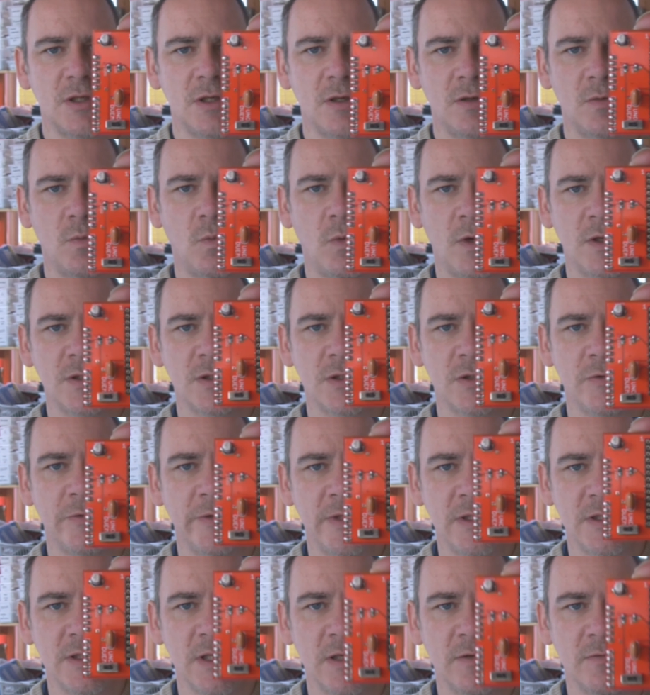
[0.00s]
here. One's the
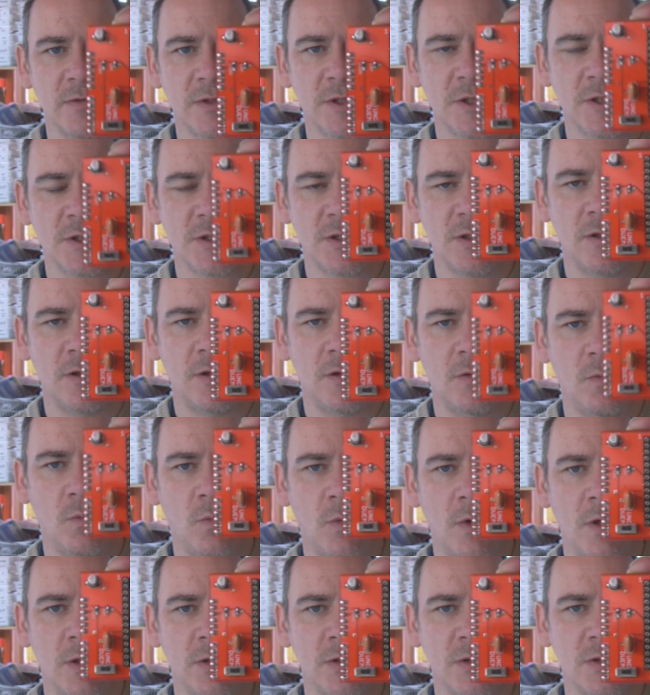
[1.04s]
reset resistor,
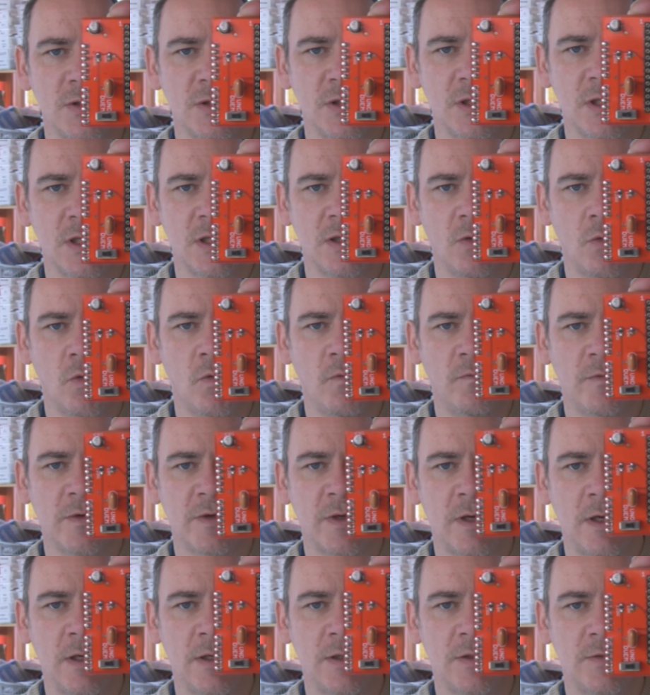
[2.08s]
one's the
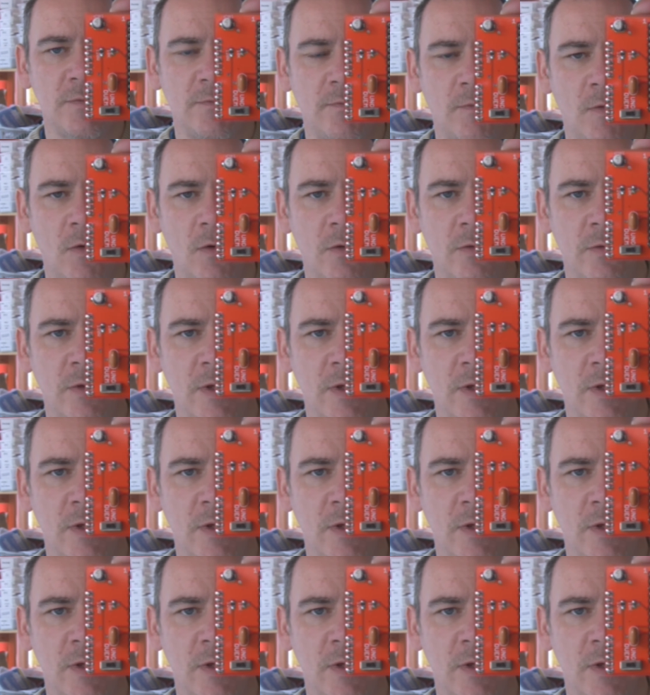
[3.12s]
override for